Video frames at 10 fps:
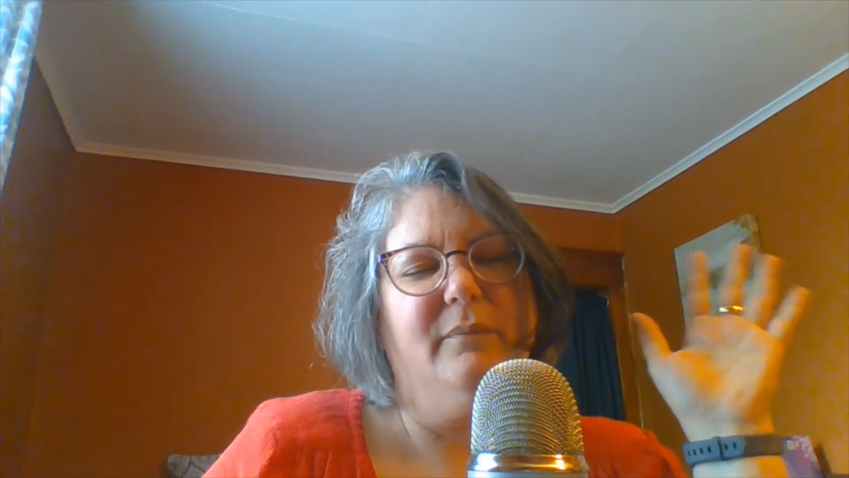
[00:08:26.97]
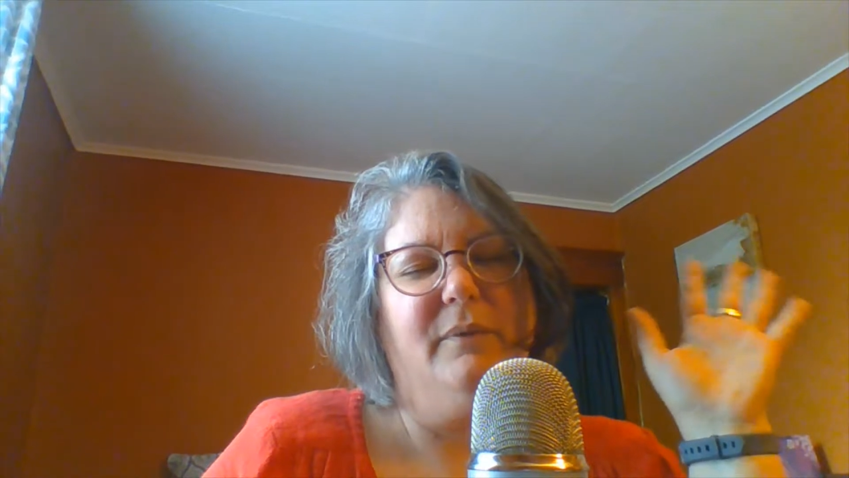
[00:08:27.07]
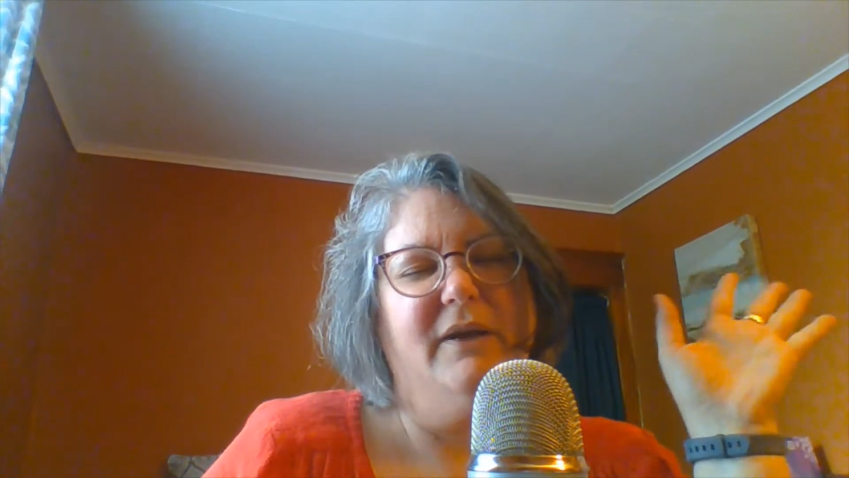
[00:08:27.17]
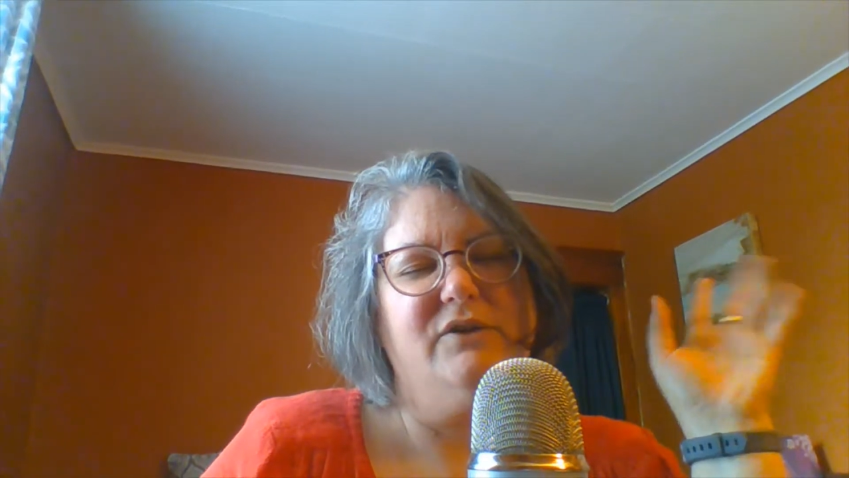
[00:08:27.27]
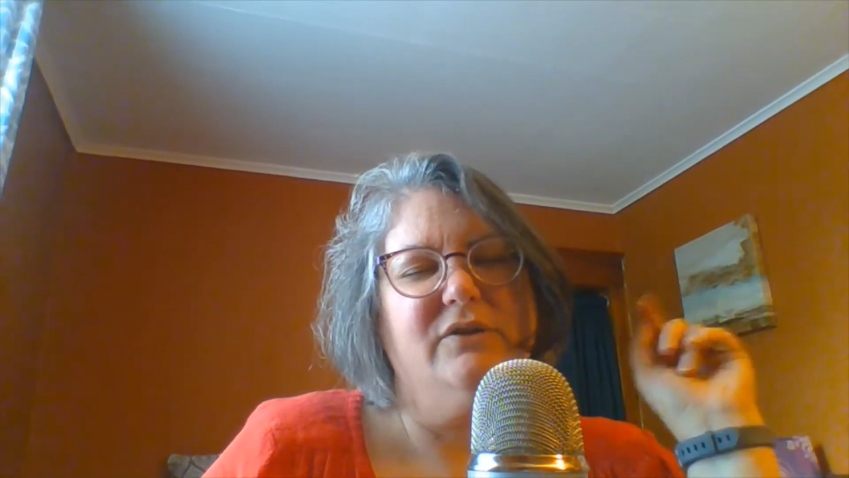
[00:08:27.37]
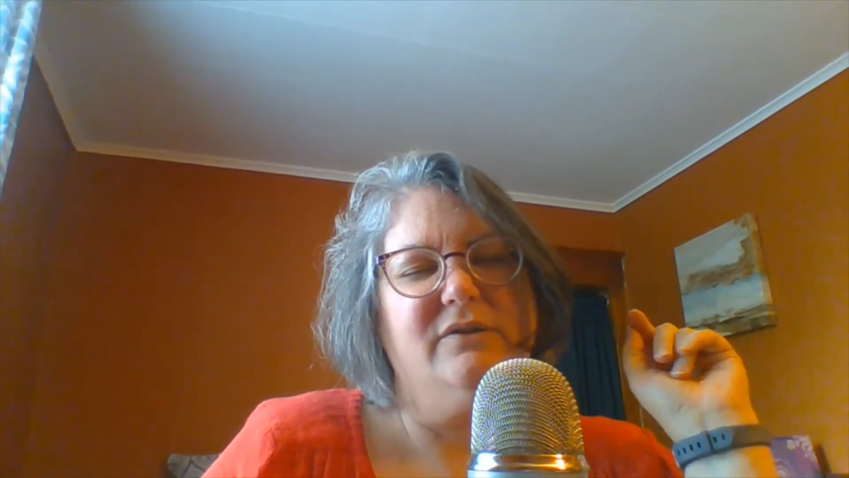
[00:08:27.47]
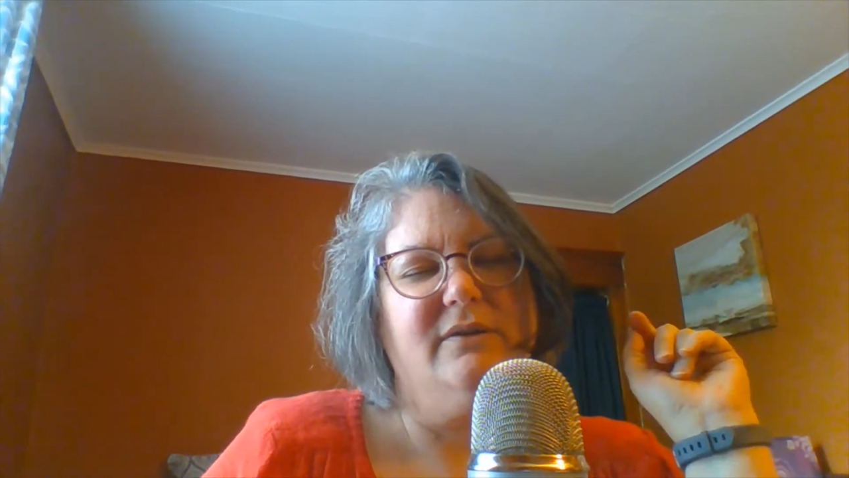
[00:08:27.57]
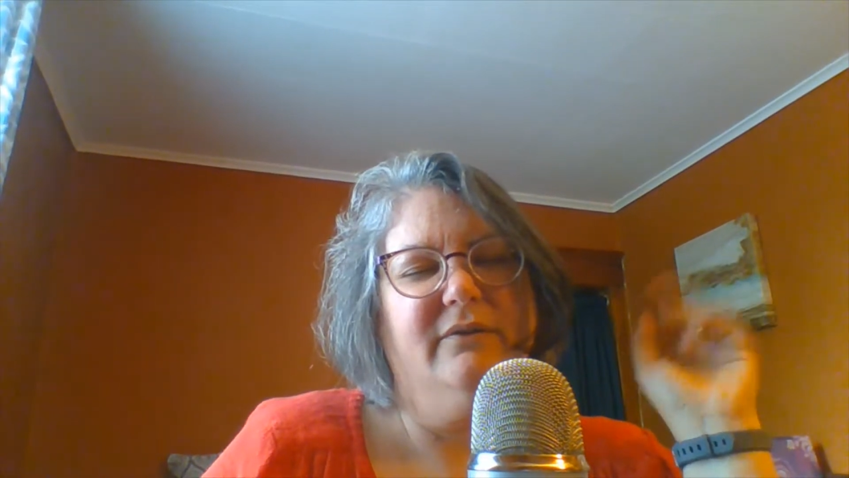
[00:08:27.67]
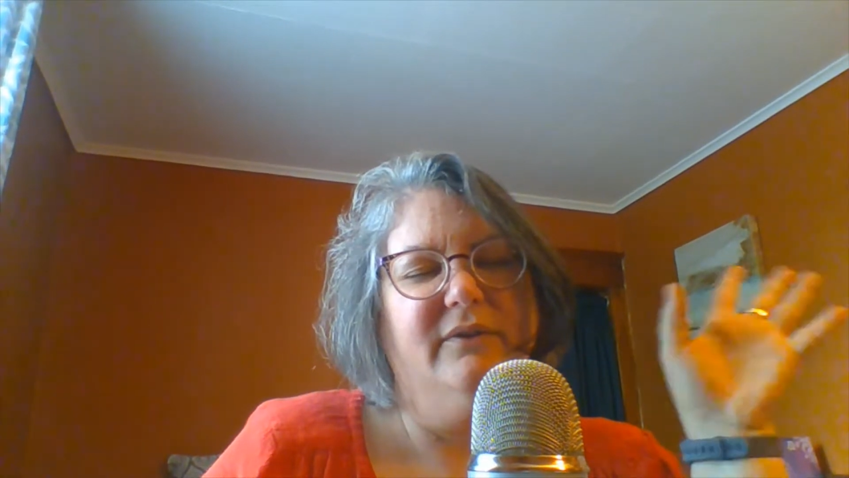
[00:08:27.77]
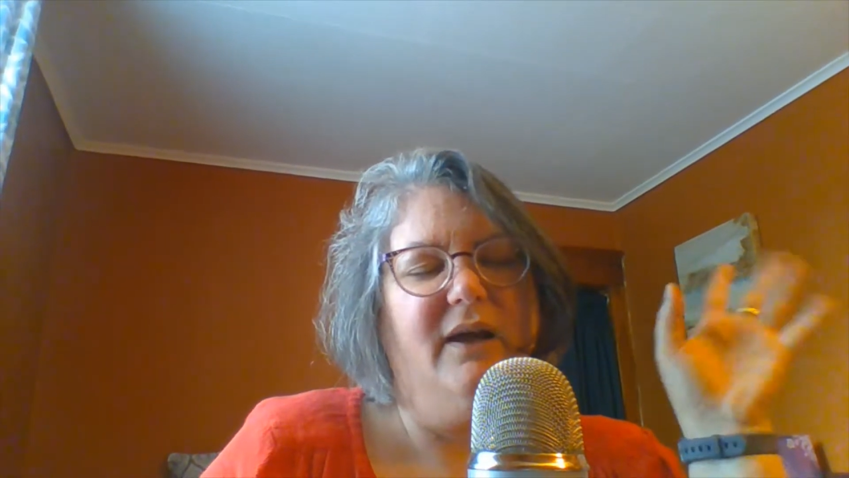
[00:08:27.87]
pleasures
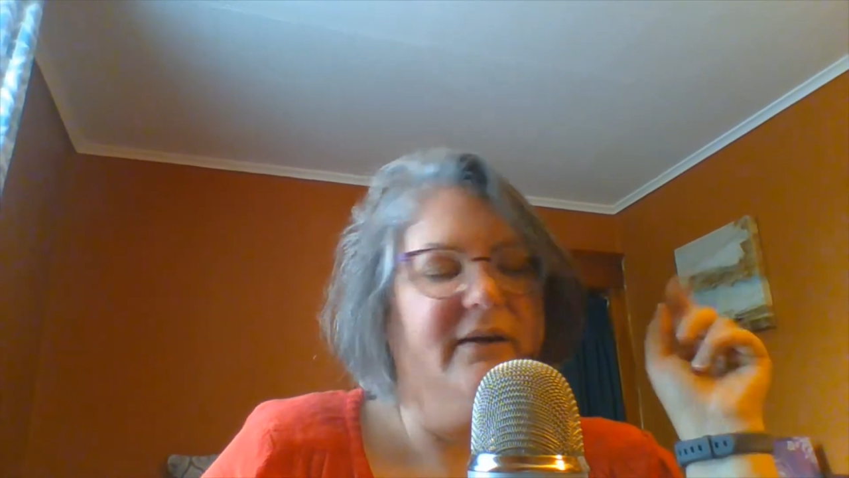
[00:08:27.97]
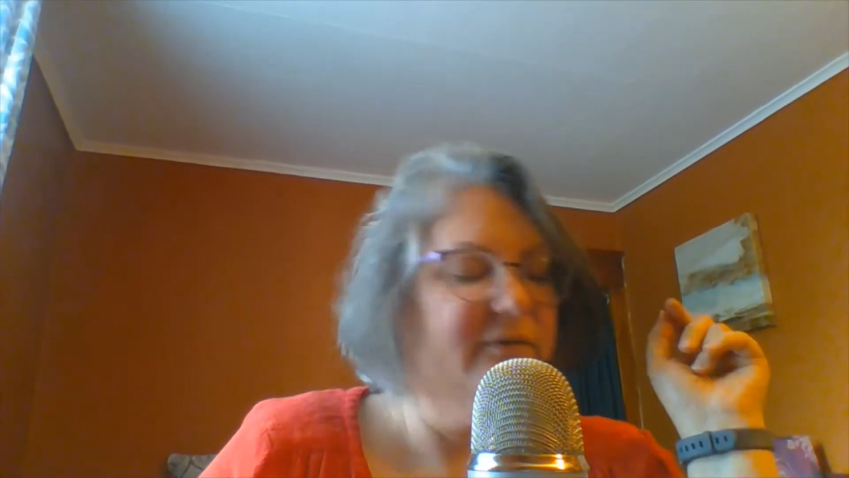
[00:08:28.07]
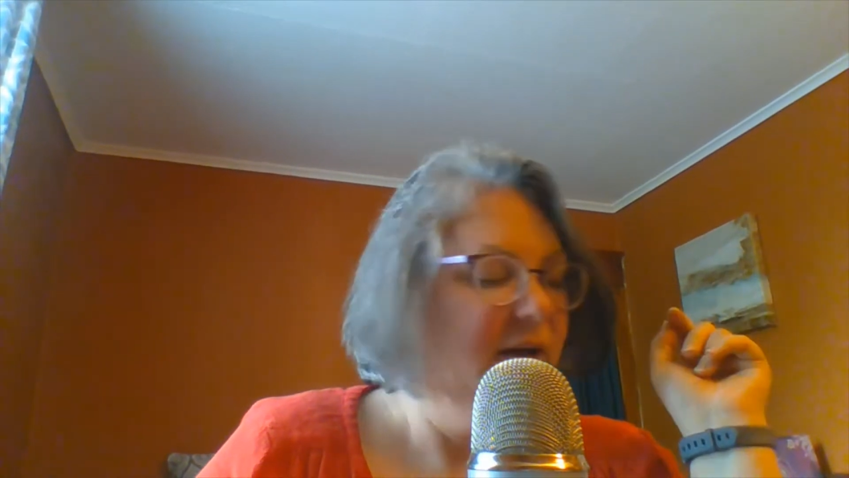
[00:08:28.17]
of life.